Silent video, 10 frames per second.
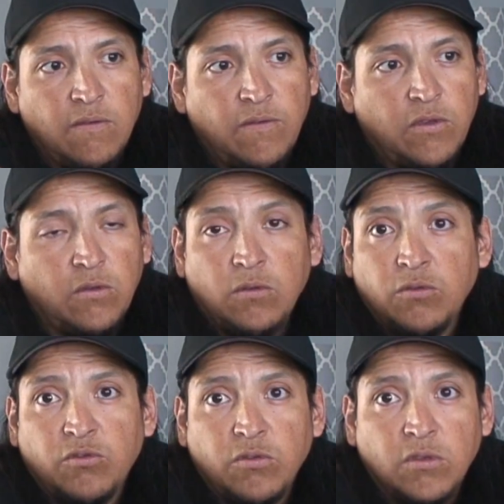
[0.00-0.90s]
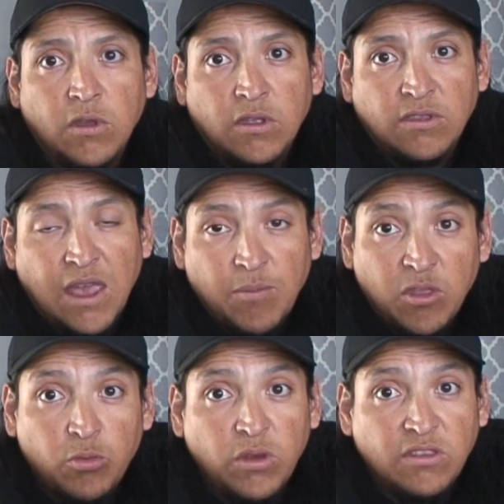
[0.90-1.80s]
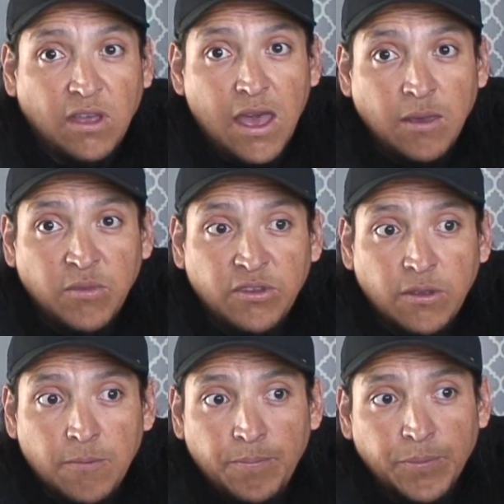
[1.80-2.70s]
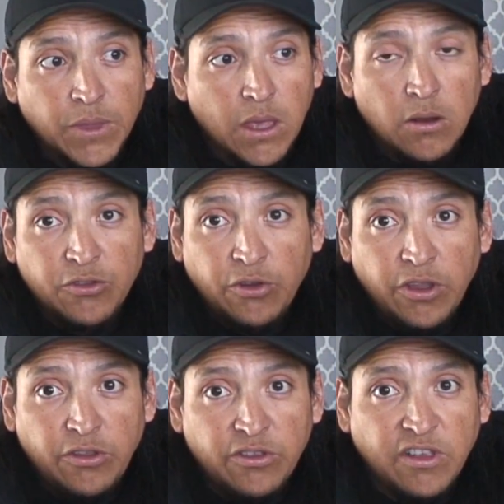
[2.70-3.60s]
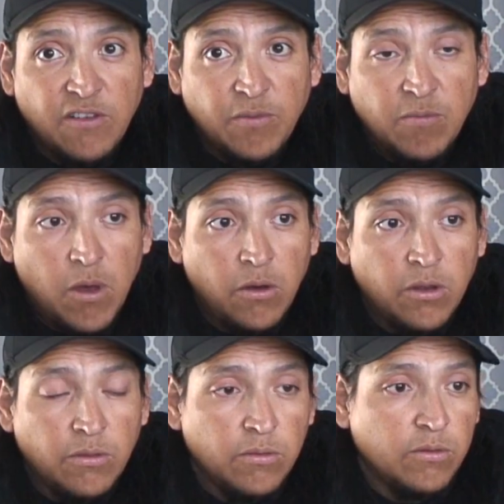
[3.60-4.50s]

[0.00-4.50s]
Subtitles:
If you tap it 3 times, it'll turn into selfie mode.